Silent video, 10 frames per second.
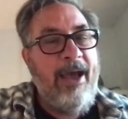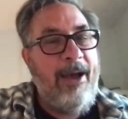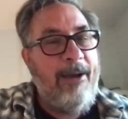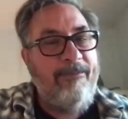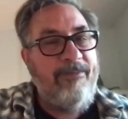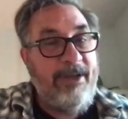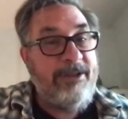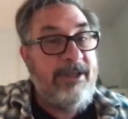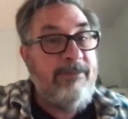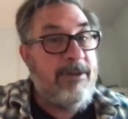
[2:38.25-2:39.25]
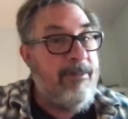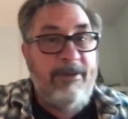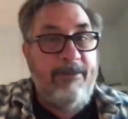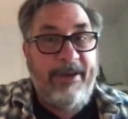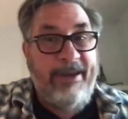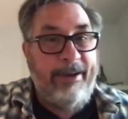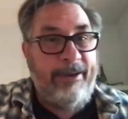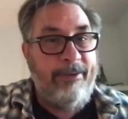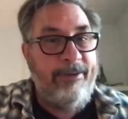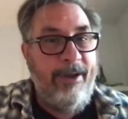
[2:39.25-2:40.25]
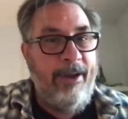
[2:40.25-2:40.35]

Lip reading: it seems to me the beginning